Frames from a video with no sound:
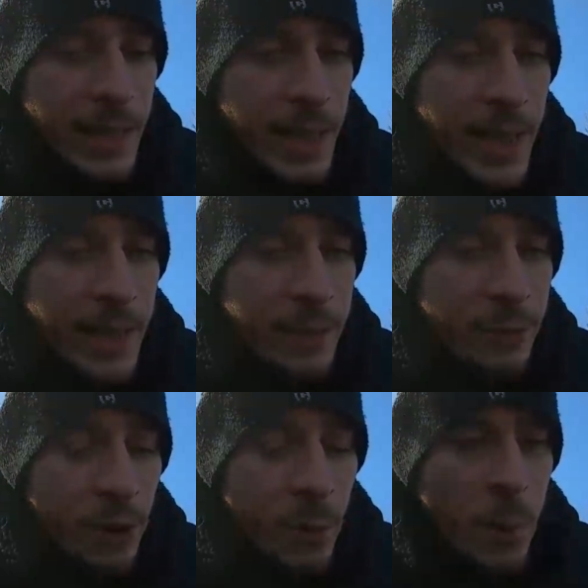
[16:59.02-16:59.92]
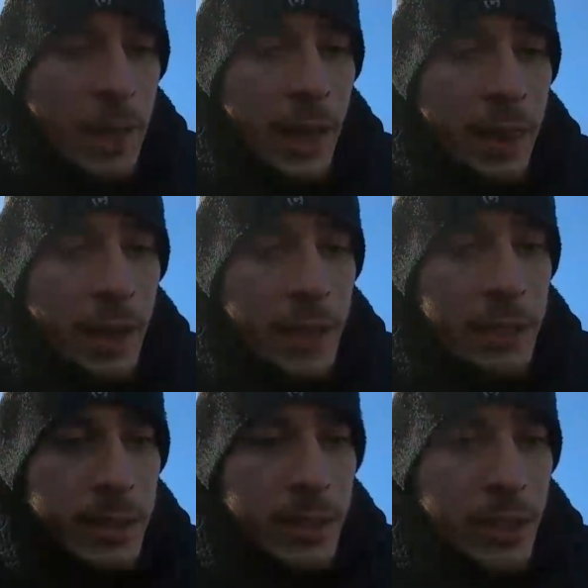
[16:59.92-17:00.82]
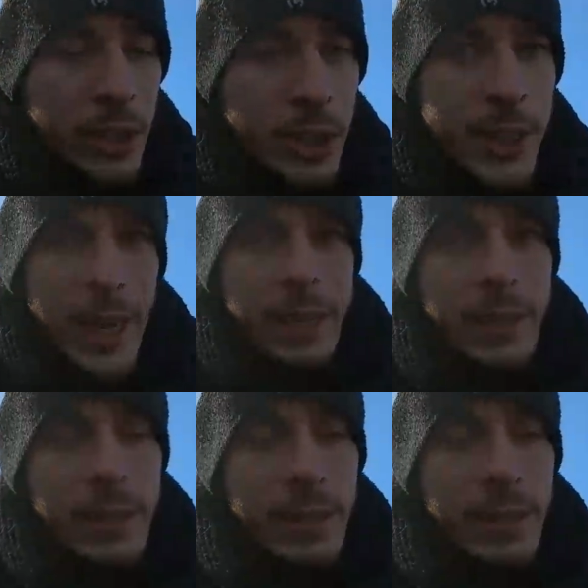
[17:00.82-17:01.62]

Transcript: And for a moment, I thought, shit,